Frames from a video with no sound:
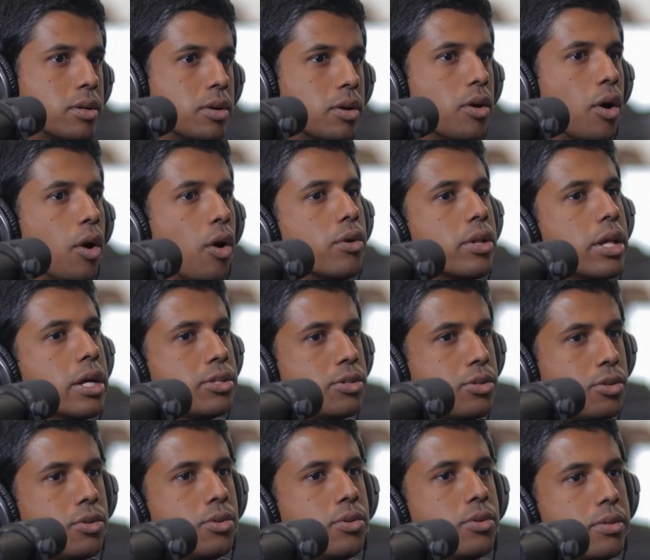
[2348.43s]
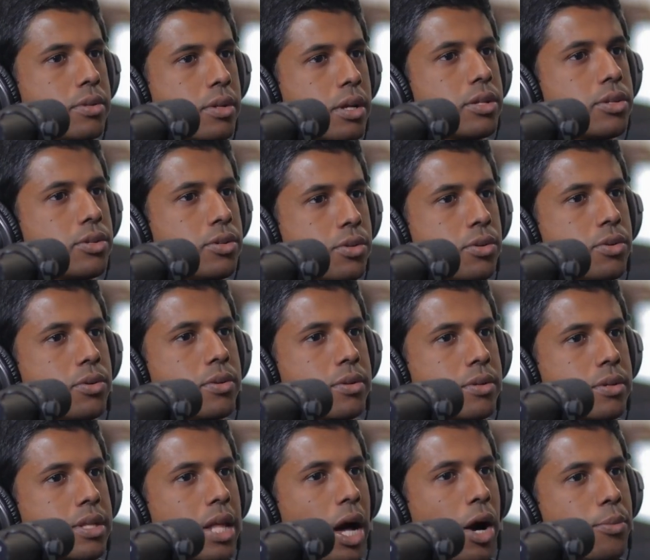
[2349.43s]
That's true. That would be like
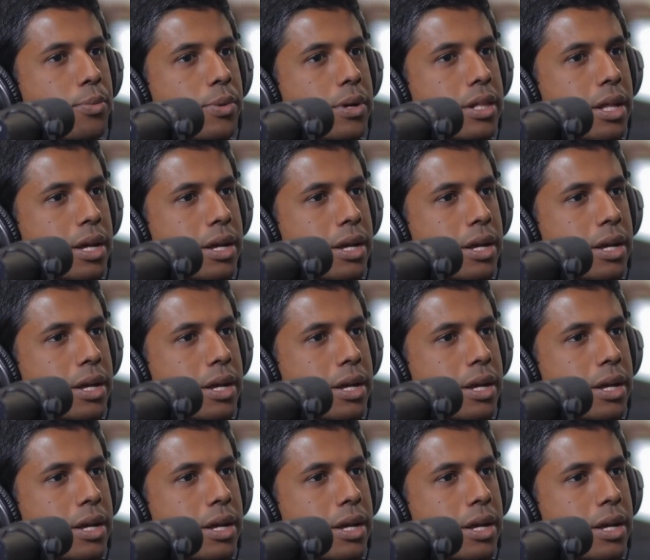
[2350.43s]
hella cool.